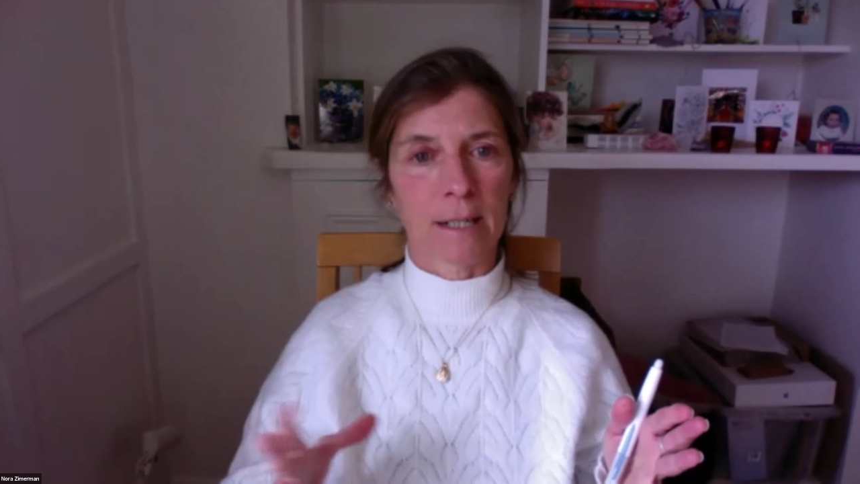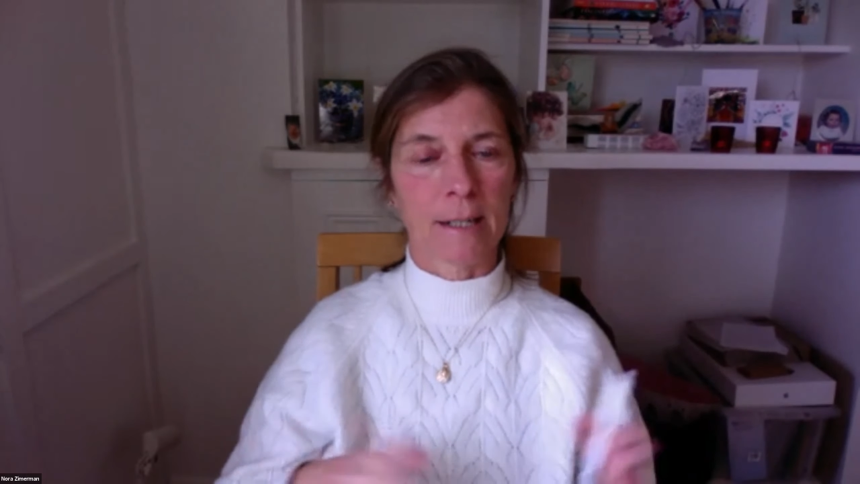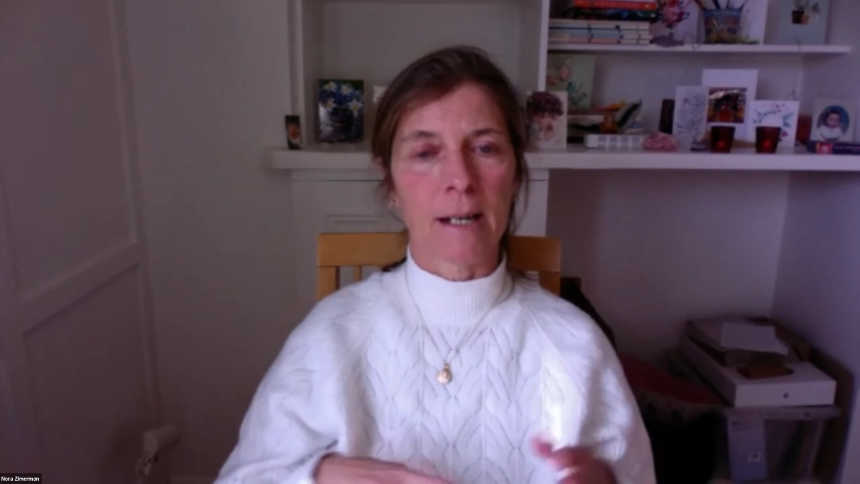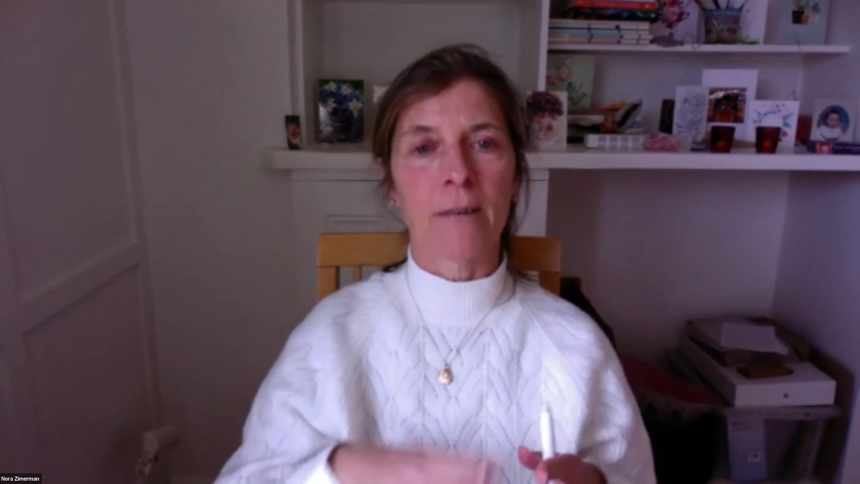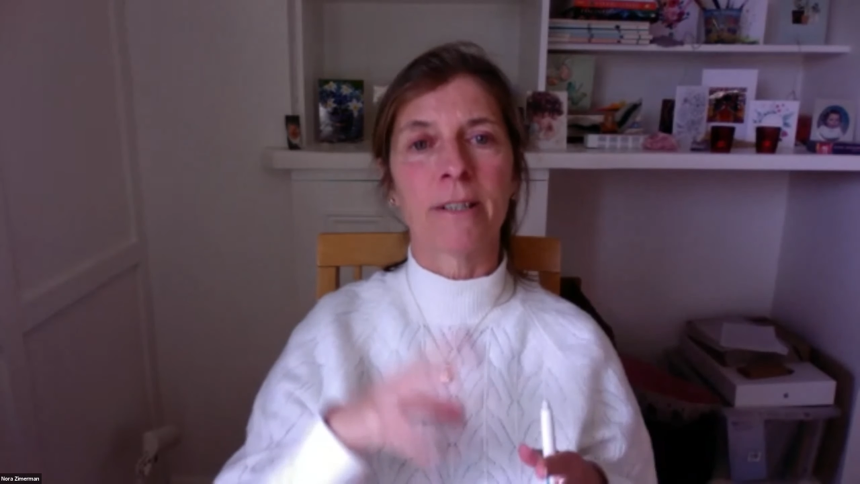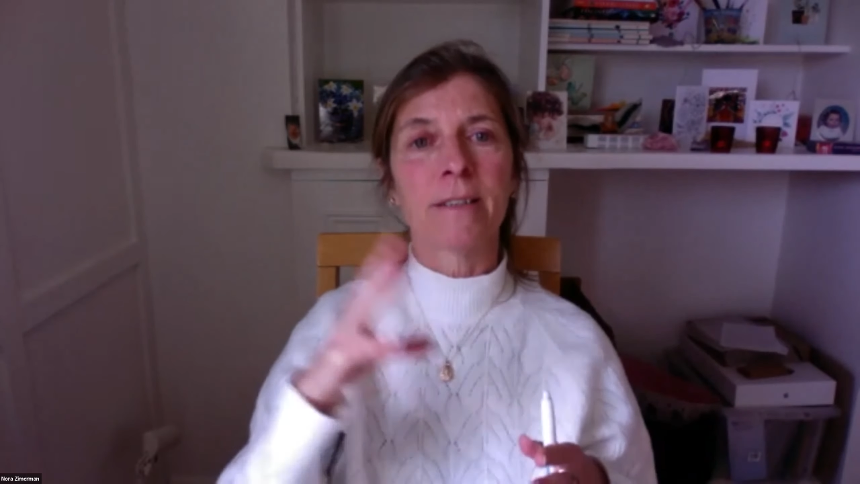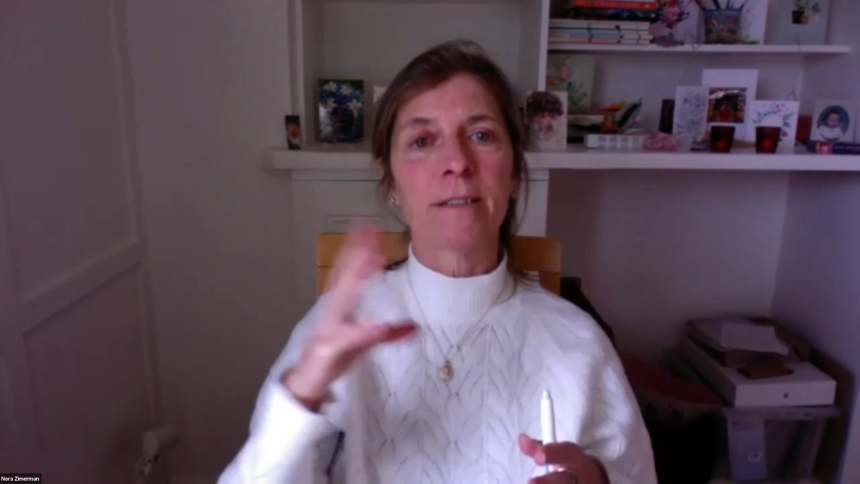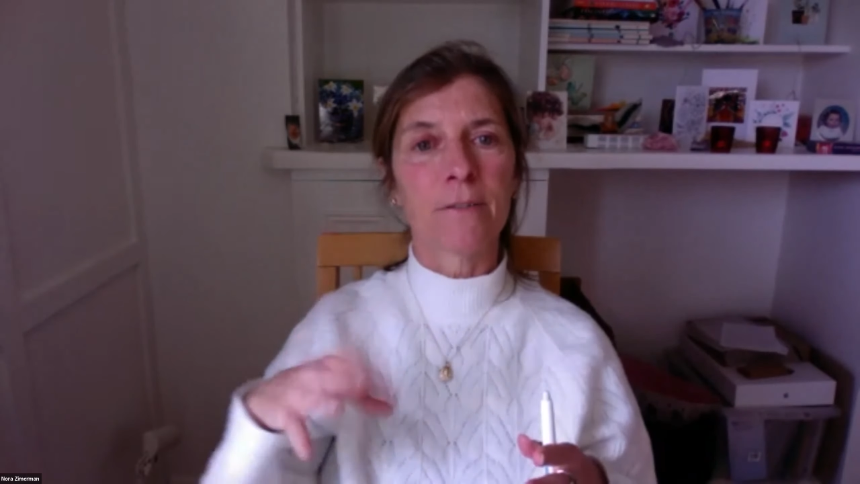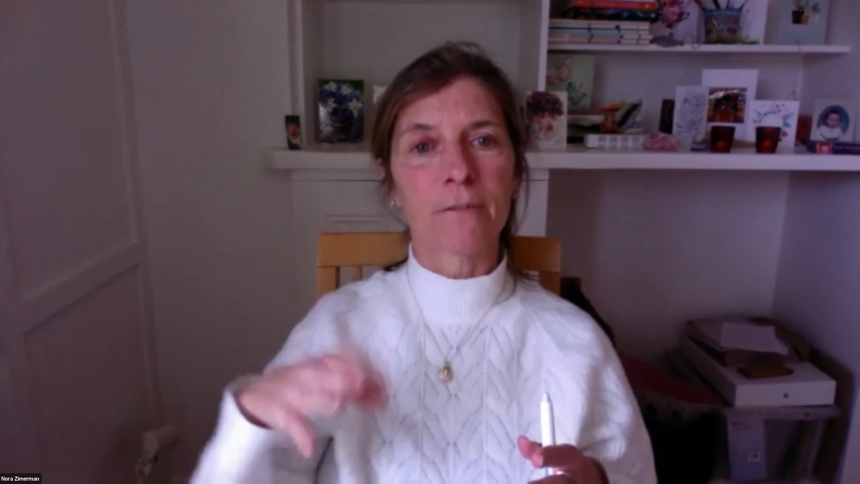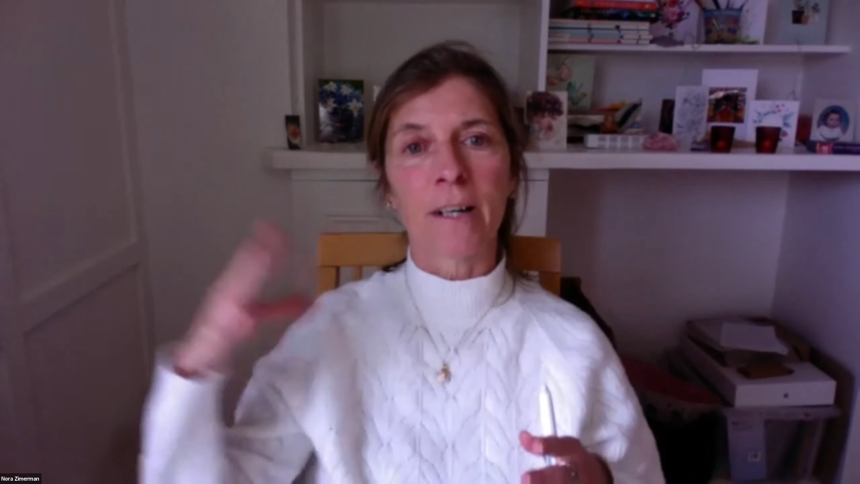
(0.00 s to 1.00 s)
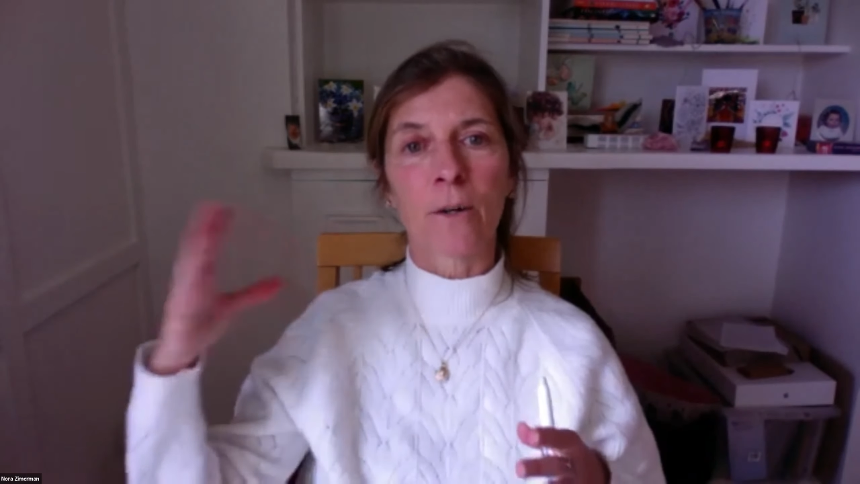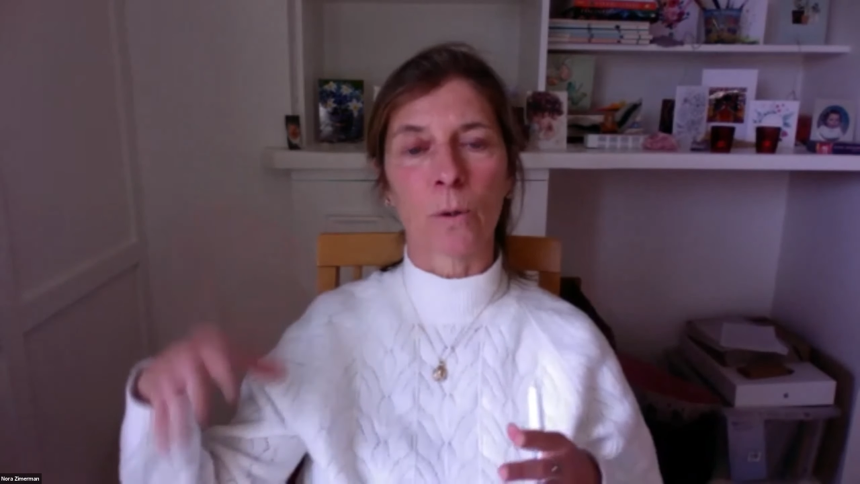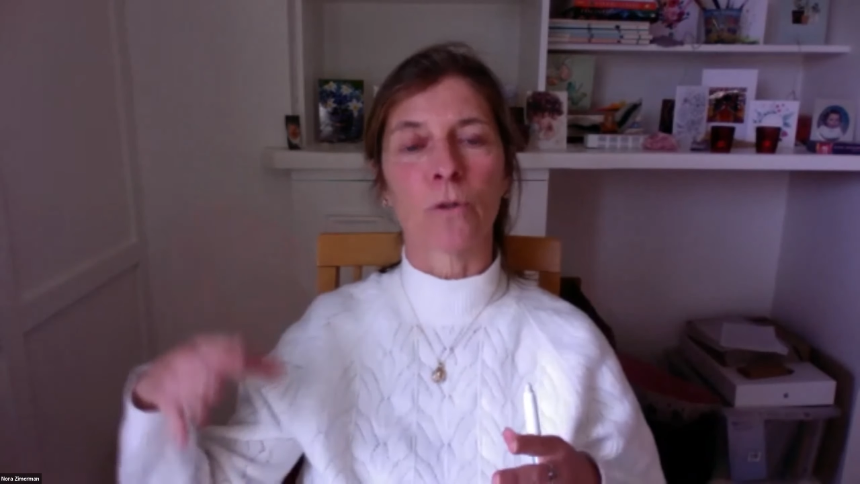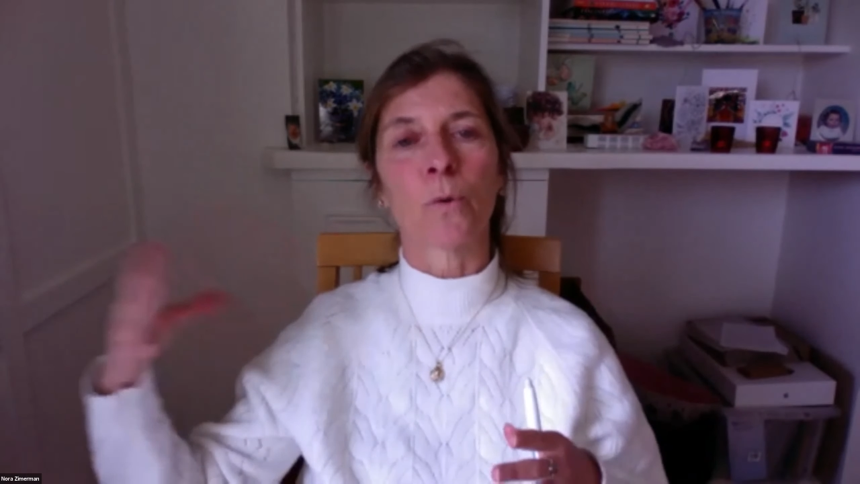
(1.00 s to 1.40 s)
and have a different call